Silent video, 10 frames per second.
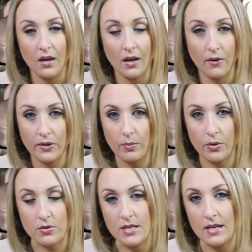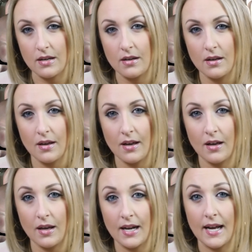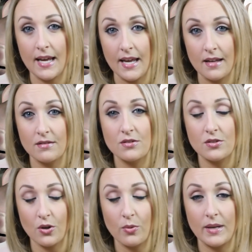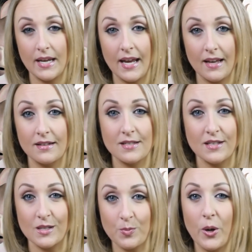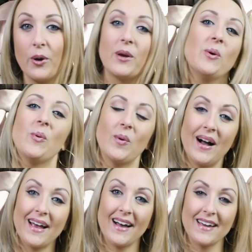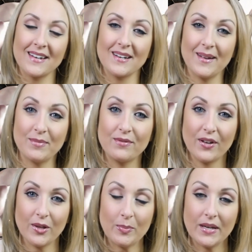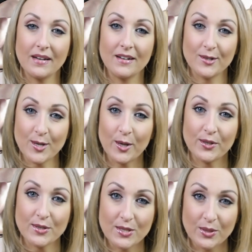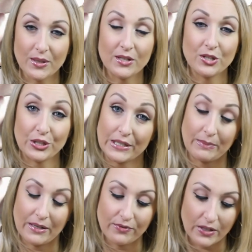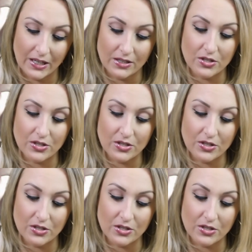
healthy protein, and I ate so many eggs that that's probably why I ended up developing an intolerance to it during my flare.